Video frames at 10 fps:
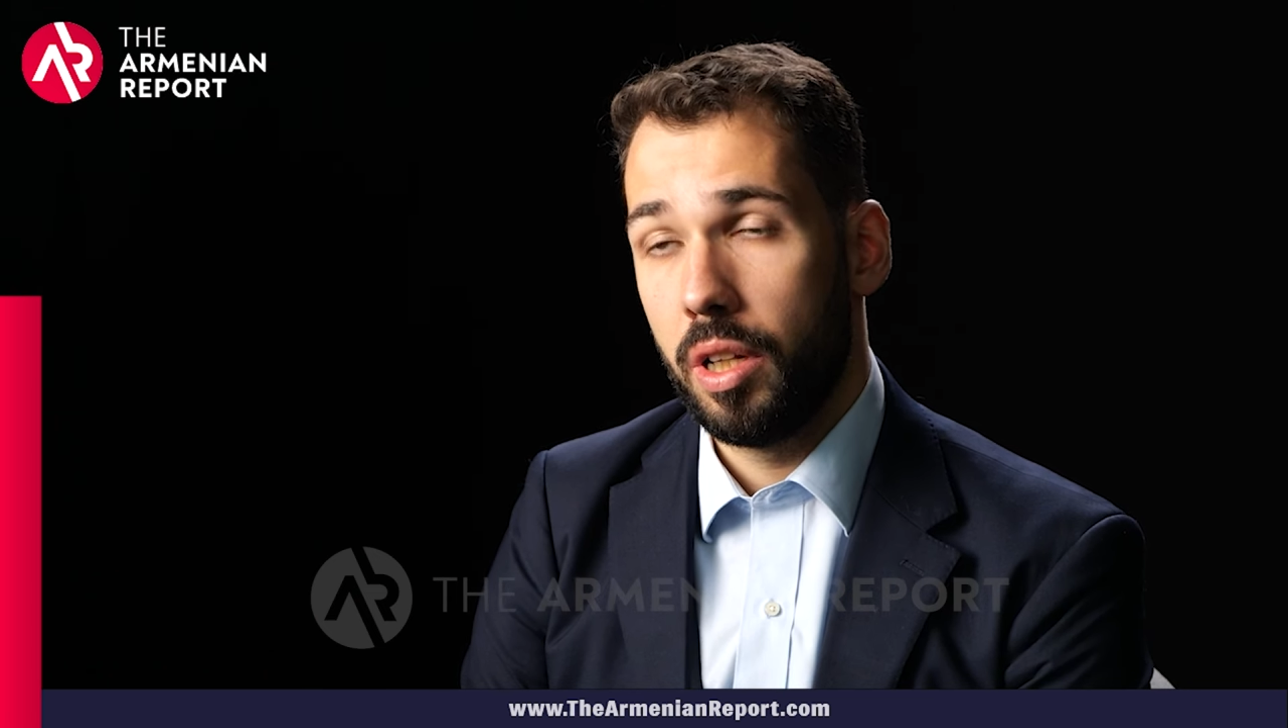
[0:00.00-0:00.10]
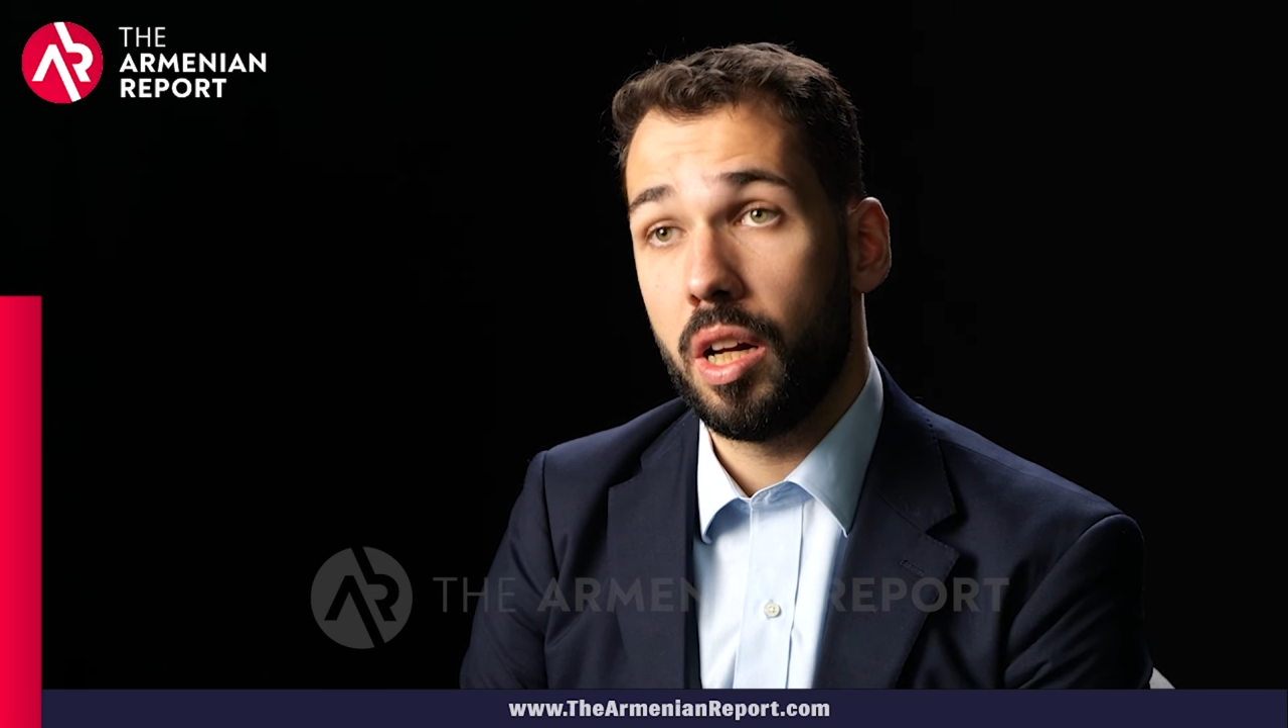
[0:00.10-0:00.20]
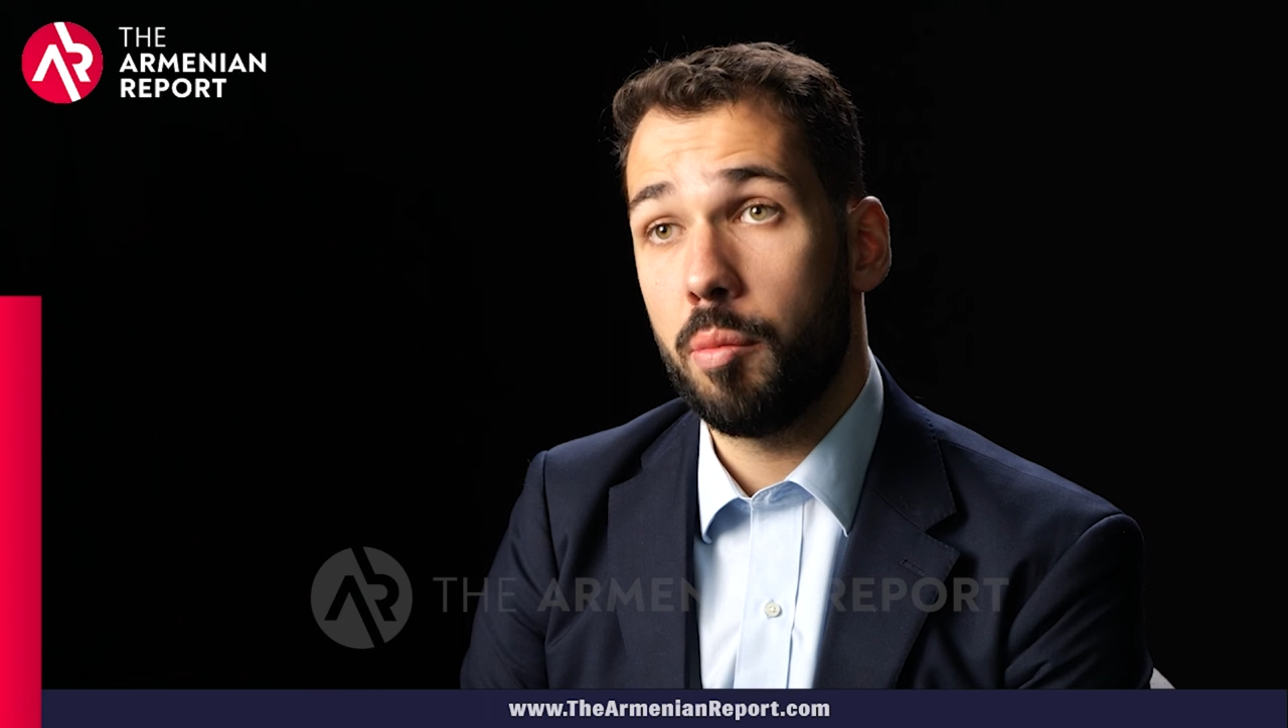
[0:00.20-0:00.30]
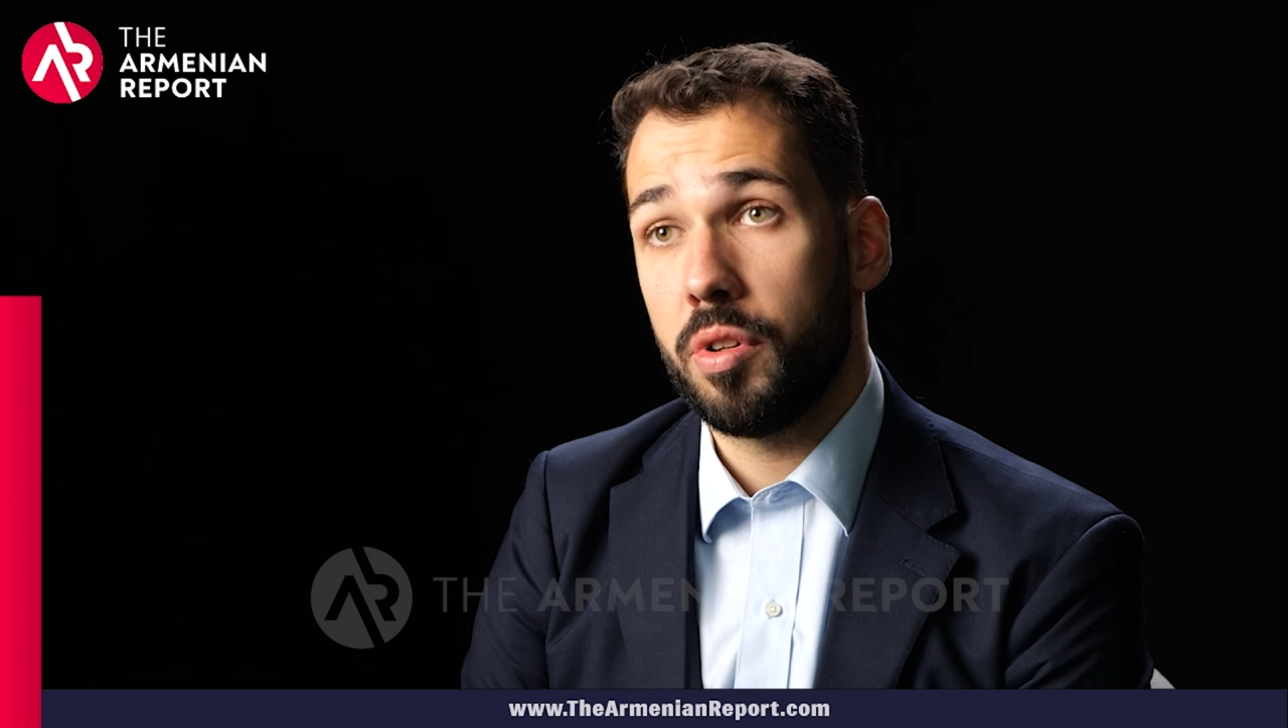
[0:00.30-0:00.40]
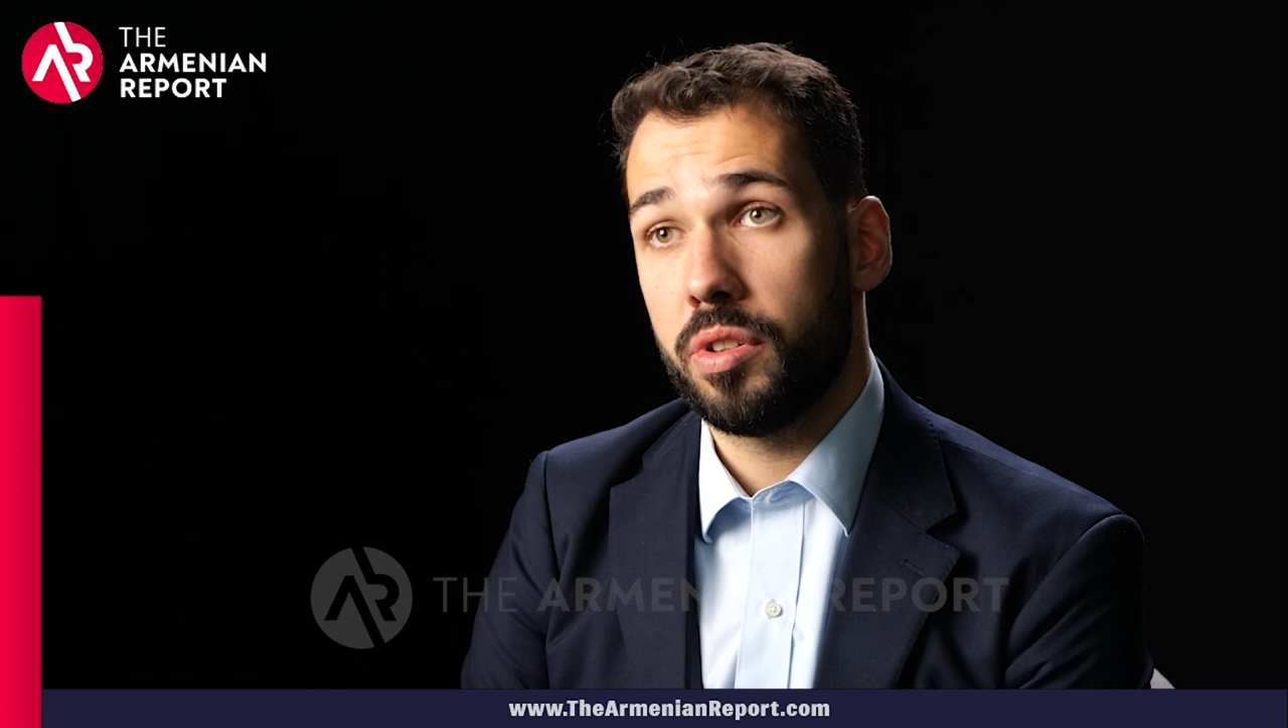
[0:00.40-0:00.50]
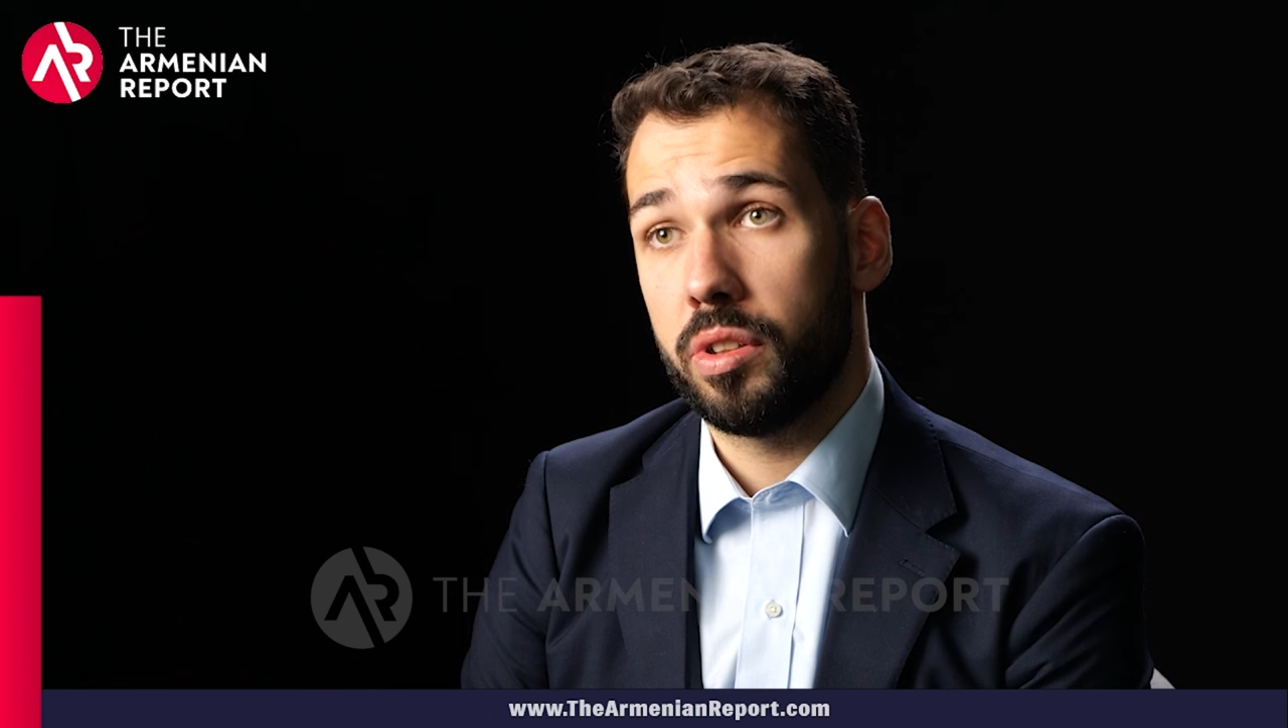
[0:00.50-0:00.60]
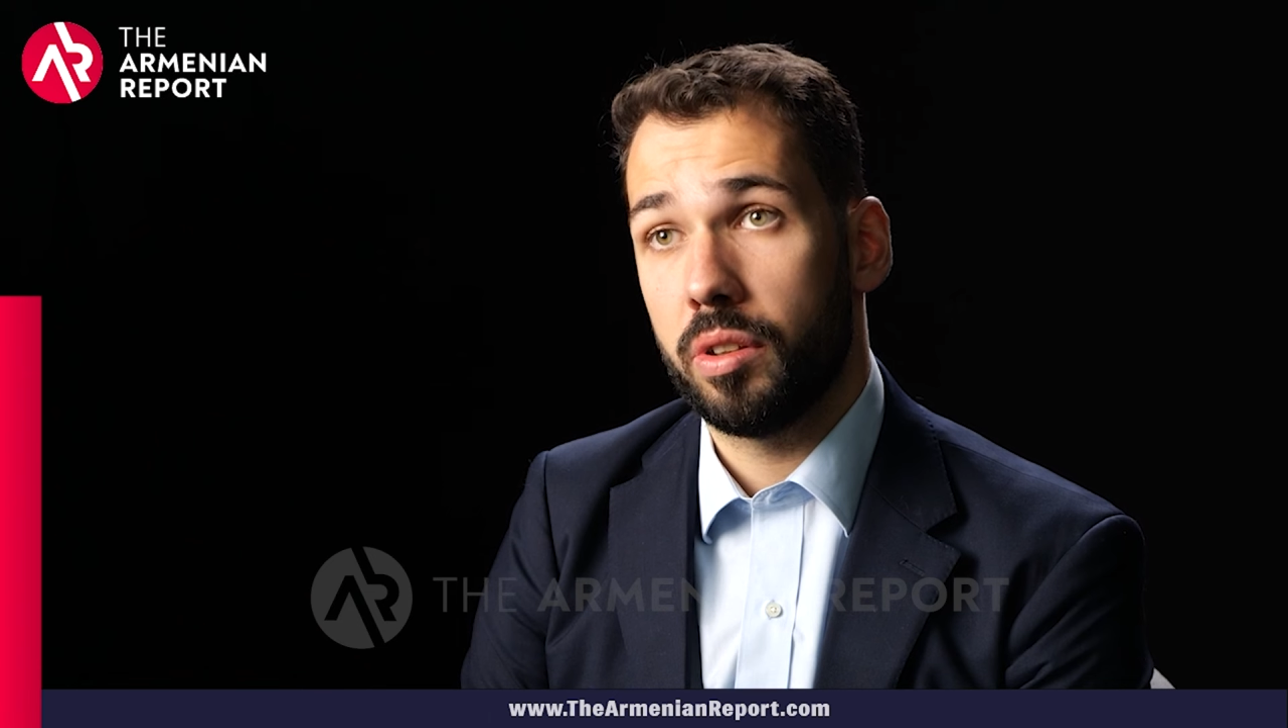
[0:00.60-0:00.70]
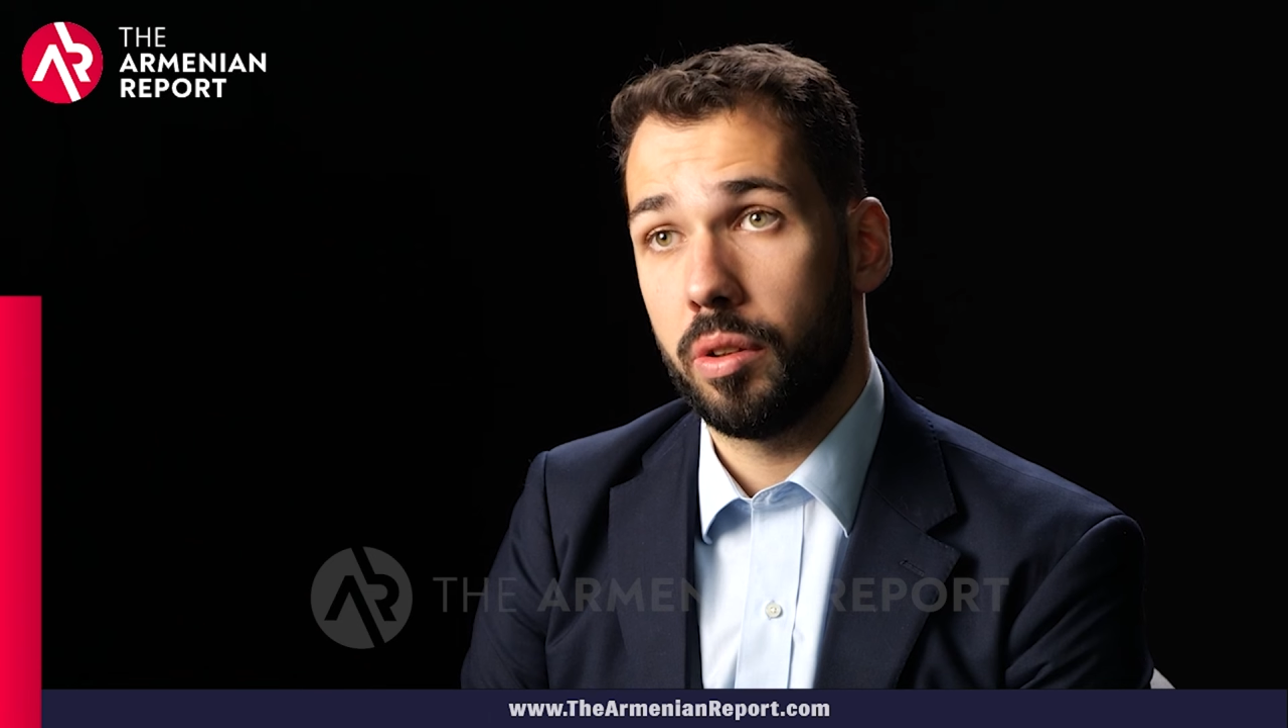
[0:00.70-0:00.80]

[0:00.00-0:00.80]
numbers